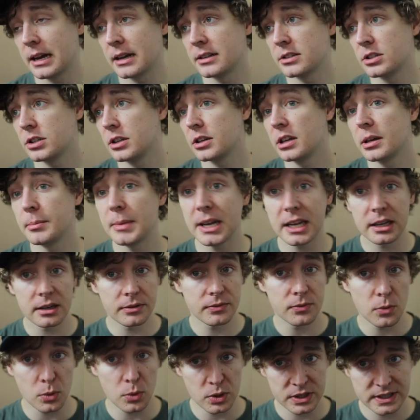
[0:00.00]
So you can make it a
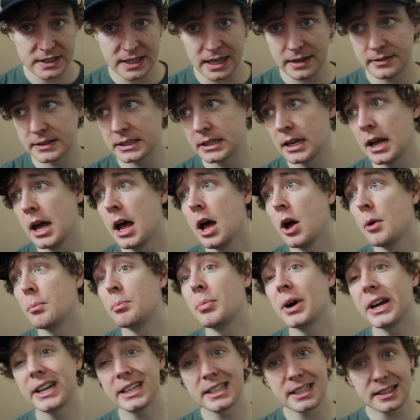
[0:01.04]
4/7,
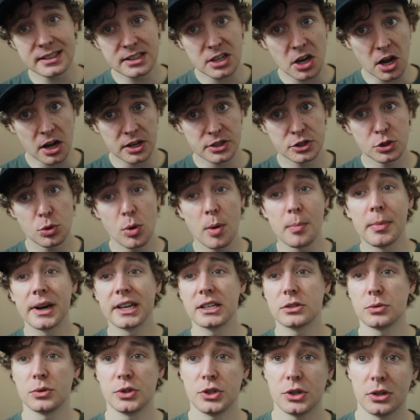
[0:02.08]
but it does cost you a
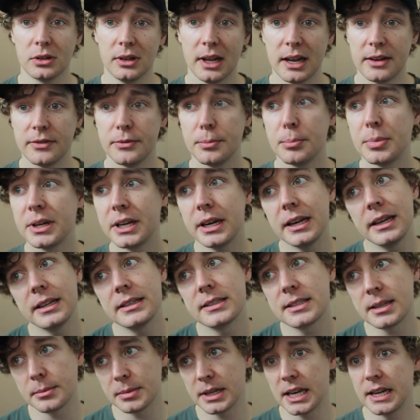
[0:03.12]
-1 to your life. But in
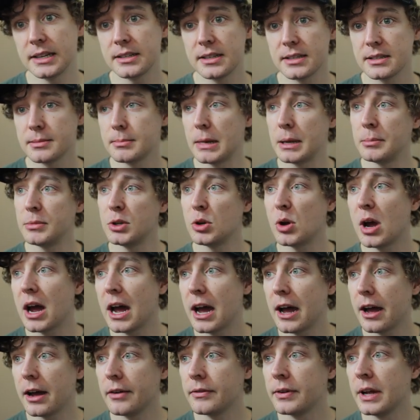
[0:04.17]
some cases, maybe you
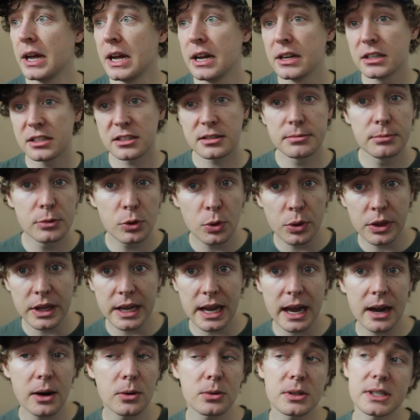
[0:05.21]
have Smoothie
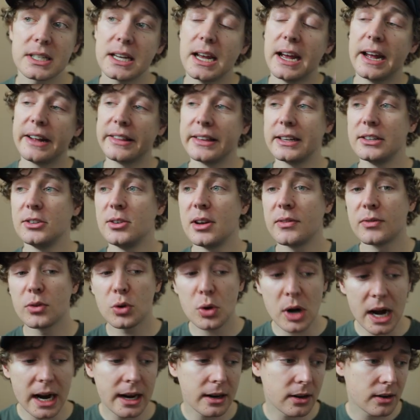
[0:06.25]
out and then you have
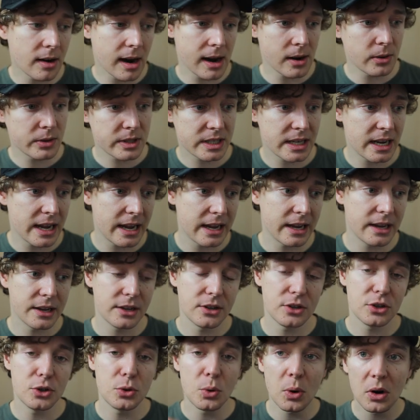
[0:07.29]
Cracker out
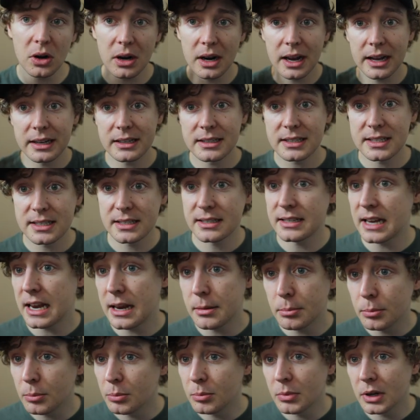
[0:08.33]
and you are at
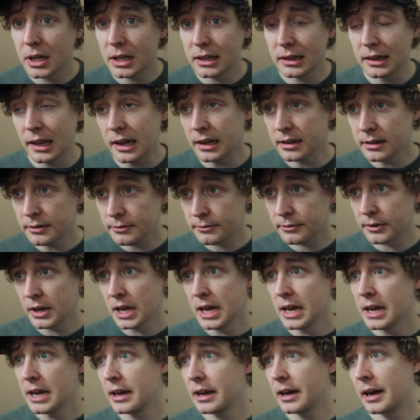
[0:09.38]
same life.
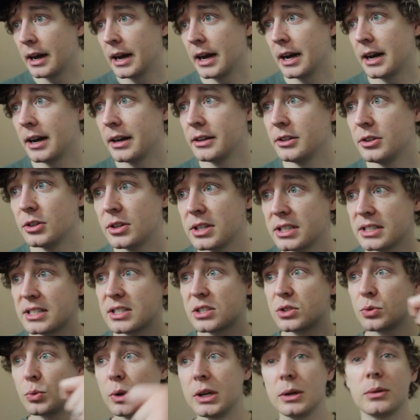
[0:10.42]
You can
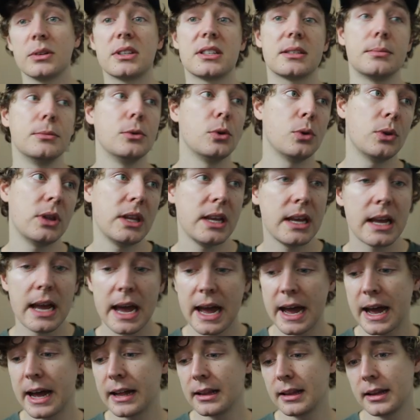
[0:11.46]
swing with Smoothie
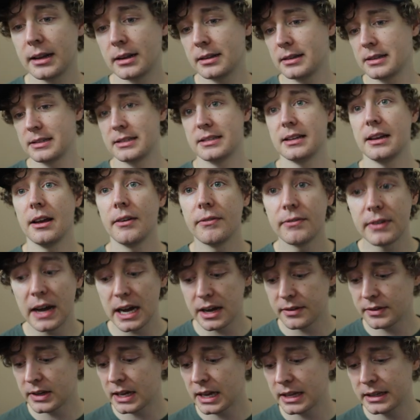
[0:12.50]
at, like, let's say a
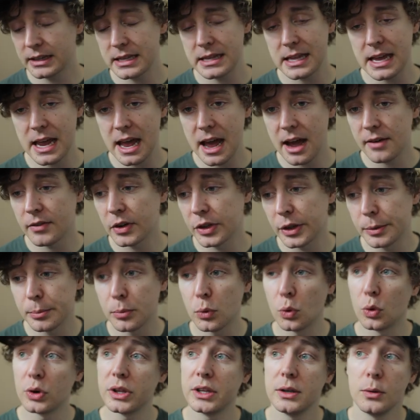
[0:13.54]
5k that they have on the
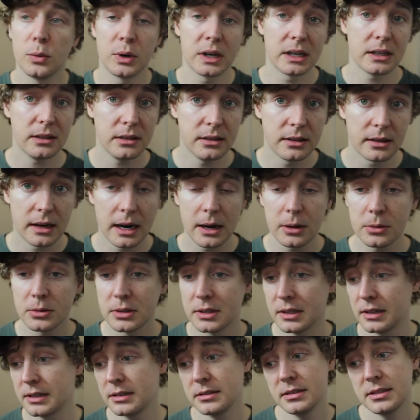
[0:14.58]
board that you want to clear
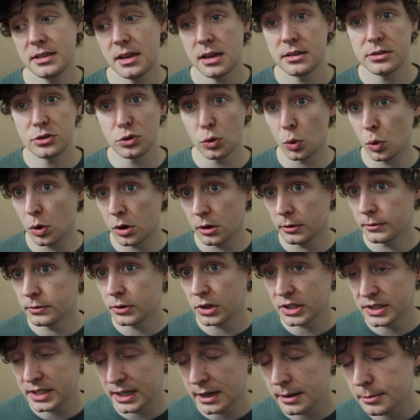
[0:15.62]
out, like, let's say Zoro, for
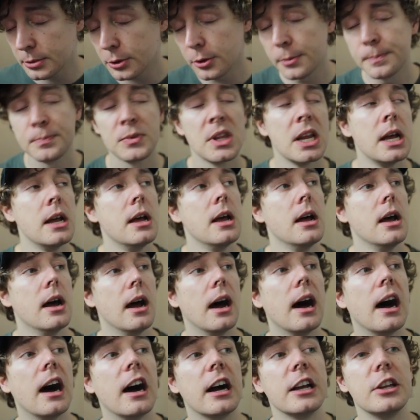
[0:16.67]
example.
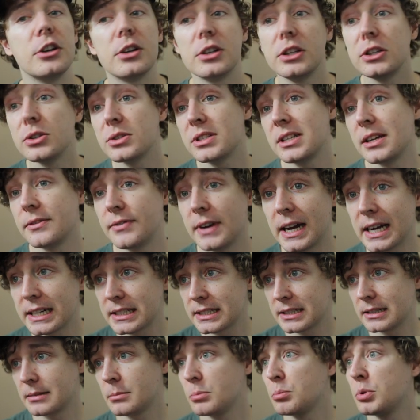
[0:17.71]
You could use the
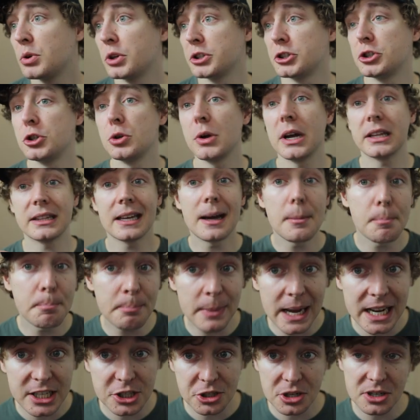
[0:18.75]
effect, put you at that
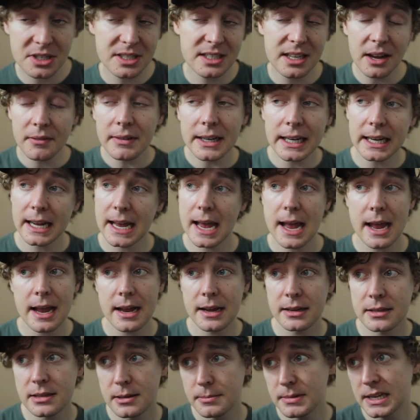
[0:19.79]
magic
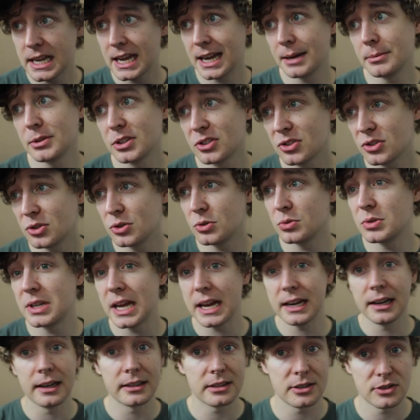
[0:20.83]
7k to be able to
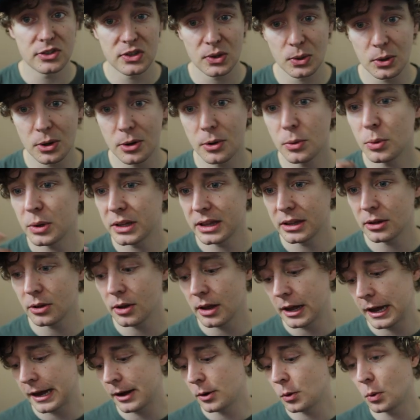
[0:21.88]
take out the Zoro with,
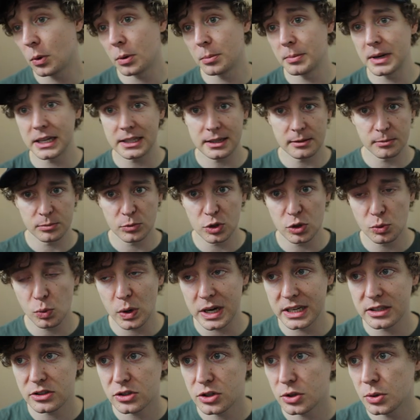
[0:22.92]
or make them
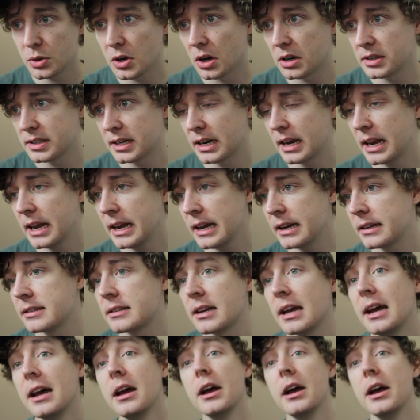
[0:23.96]
waste 2 cards out of hand.